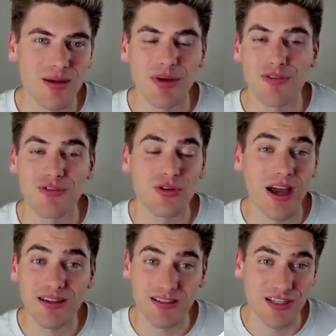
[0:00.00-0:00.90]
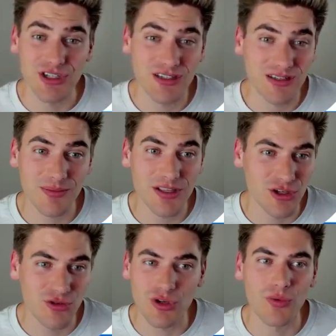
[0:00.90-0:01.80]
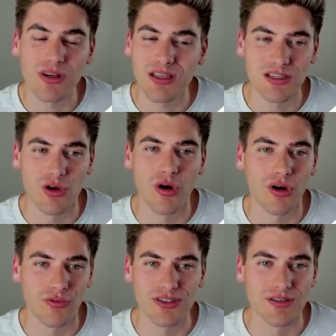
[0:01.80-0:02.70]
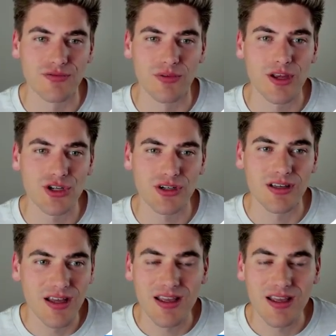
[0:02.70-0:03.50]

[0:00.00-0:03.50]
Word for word: but if you're not teaching something, you don't need to know all of this information.